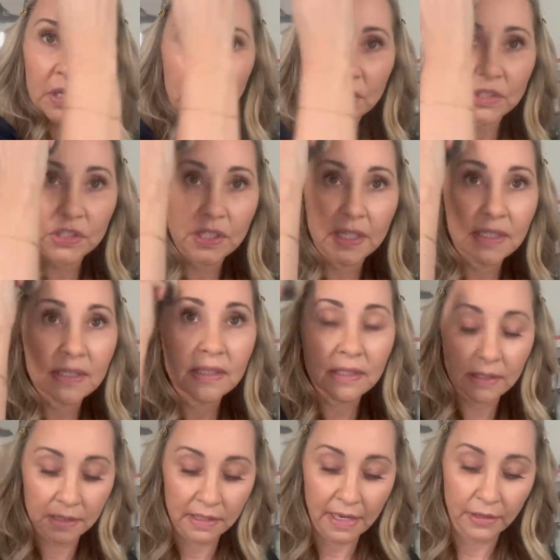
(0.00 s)
just the
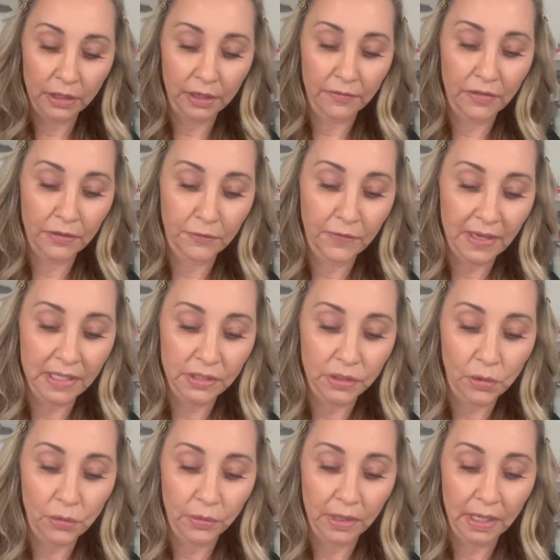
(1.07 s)
center of the face
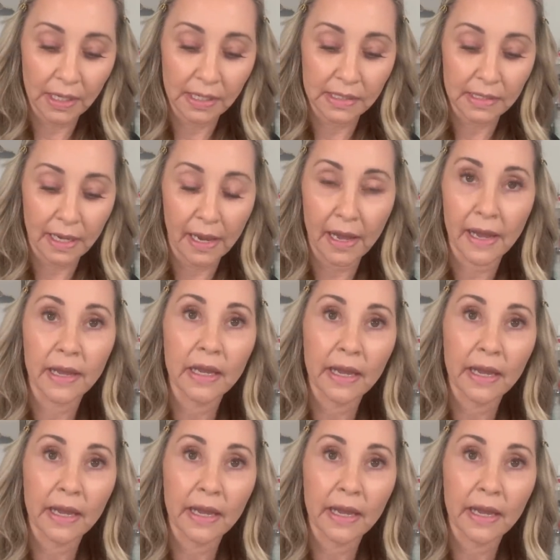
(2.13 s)
only because I